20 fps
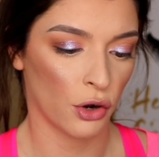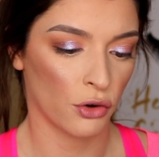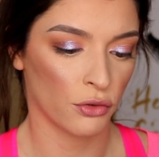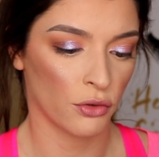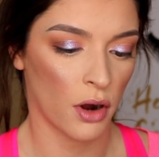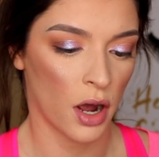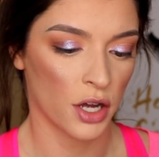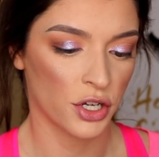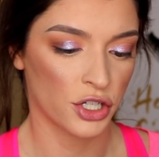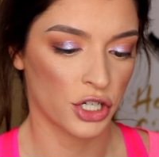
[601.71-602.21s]

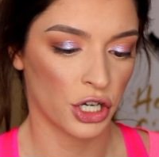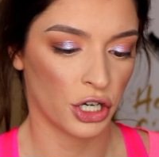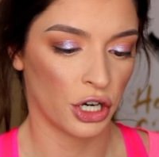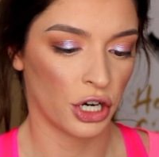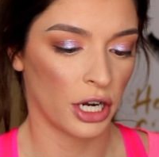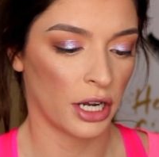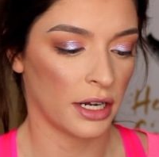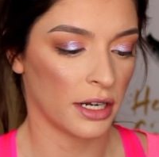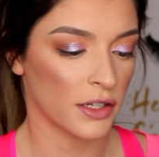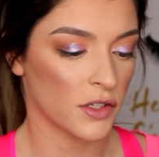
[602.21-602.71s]
raw sugar,
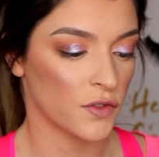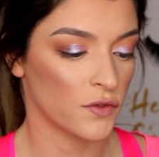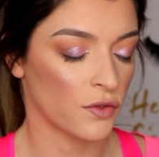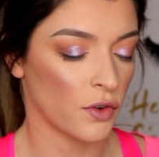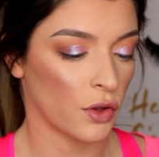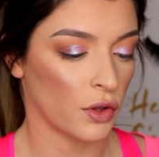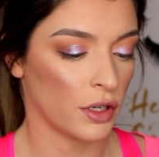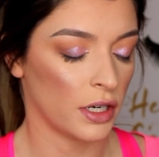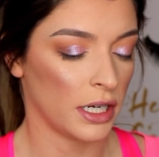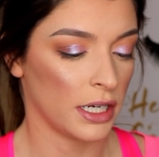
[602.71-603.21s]
and
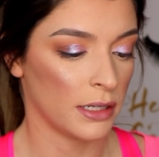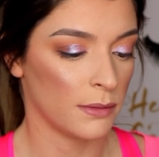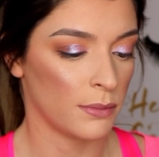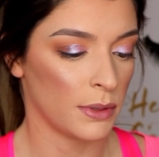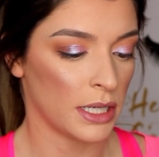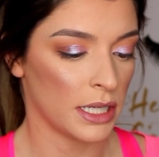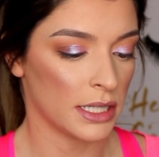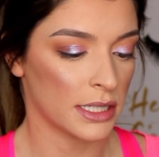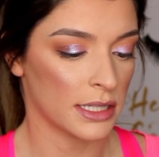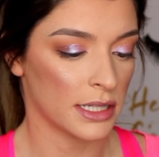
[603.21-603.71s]
exfoliating
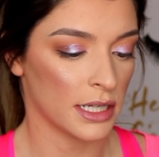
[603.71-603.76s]
beads,